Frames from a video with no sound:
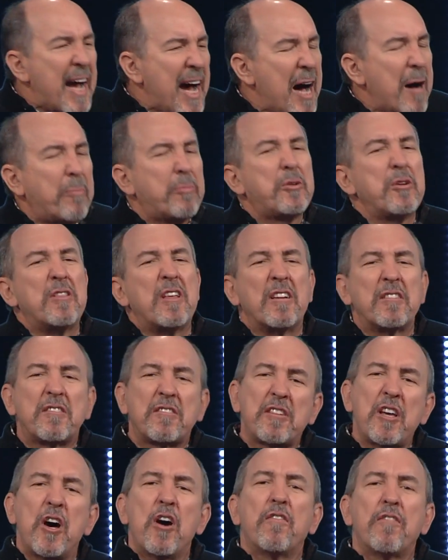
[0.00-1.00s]
up to the
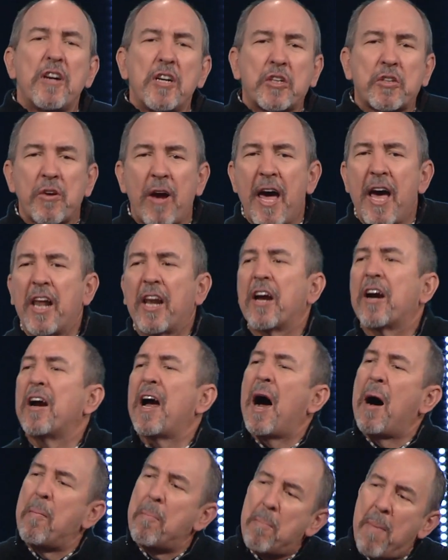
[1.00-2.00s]
silver trailer
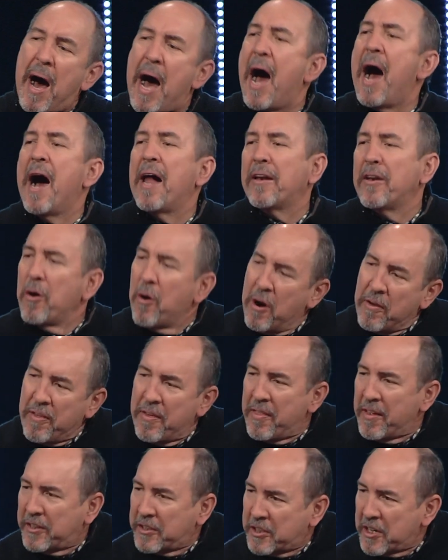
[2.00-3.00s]
a mile north
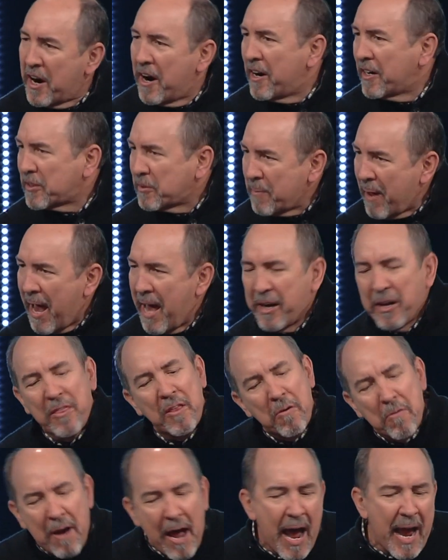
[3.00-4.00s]
of the church, man, on
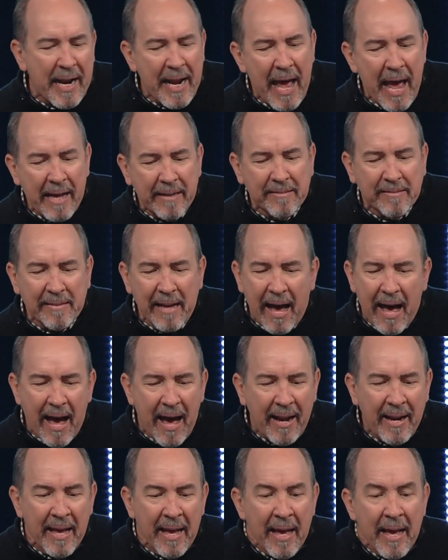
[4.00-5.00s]
the right-hand
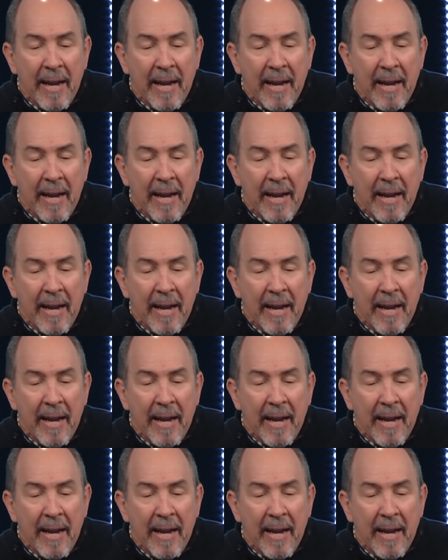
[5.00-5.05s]
side.